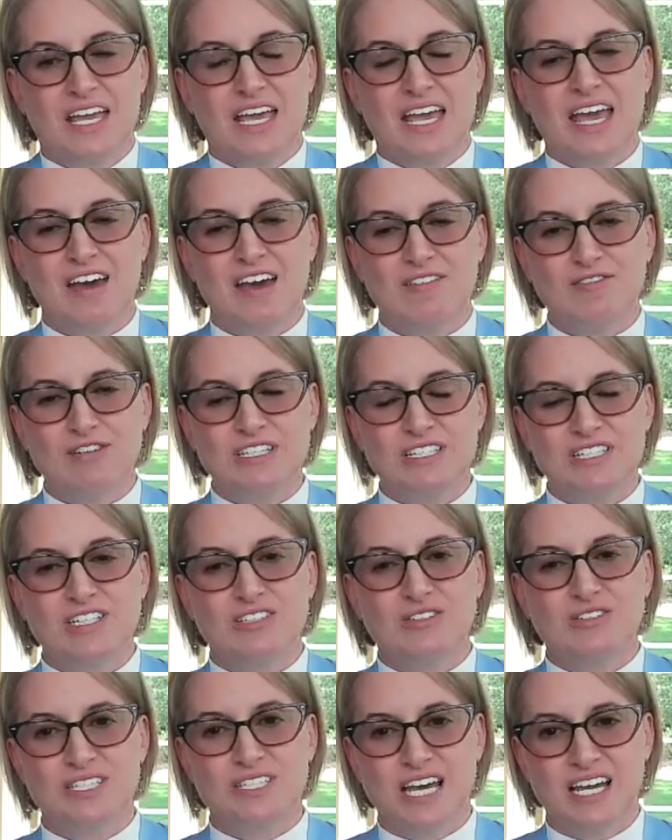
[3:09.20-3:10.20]
every
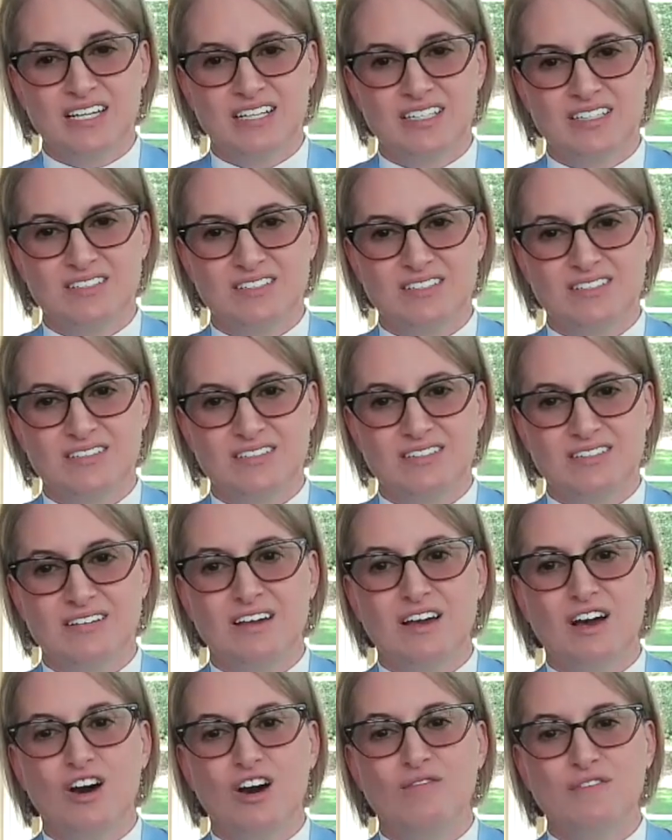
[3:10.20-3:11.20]
single second
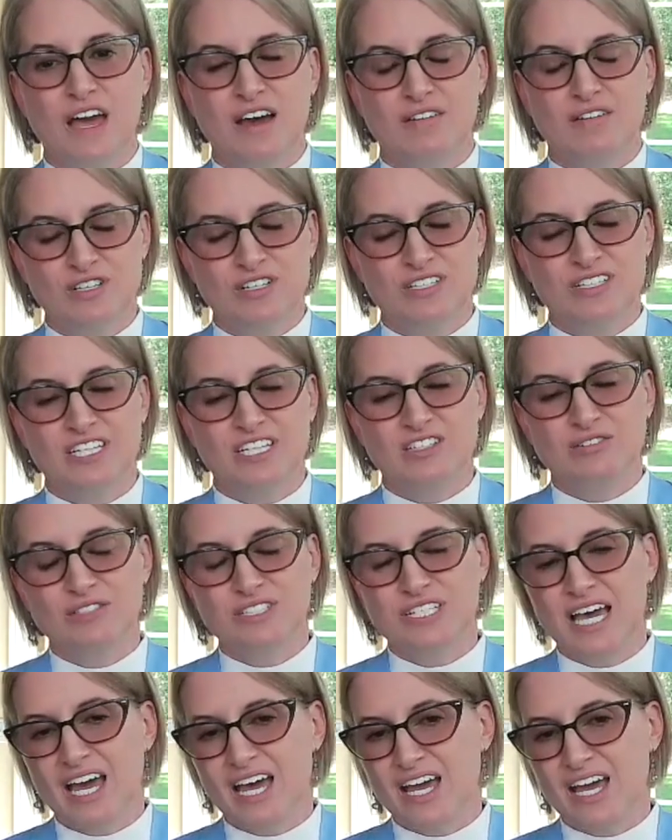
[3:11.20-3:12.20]
of every single
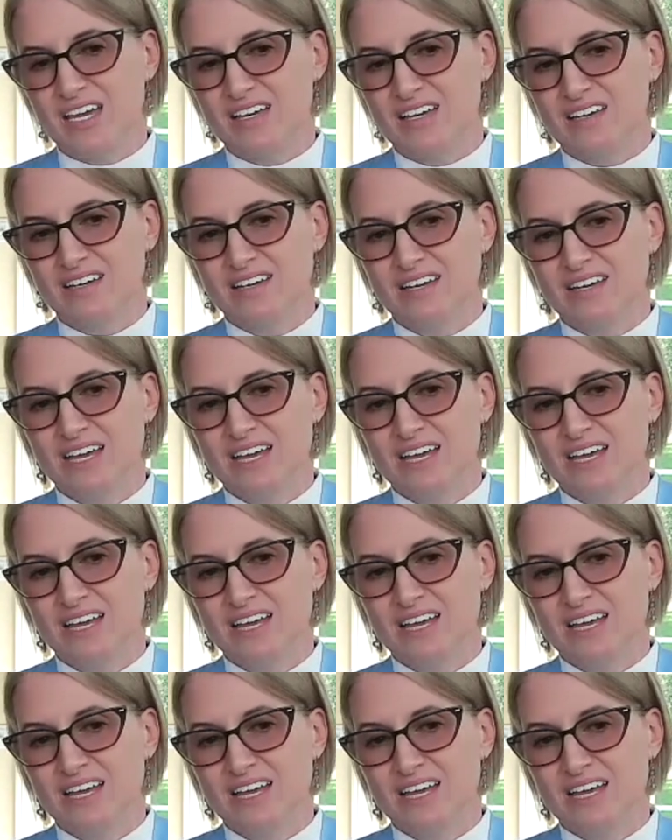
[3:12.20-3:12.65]
day,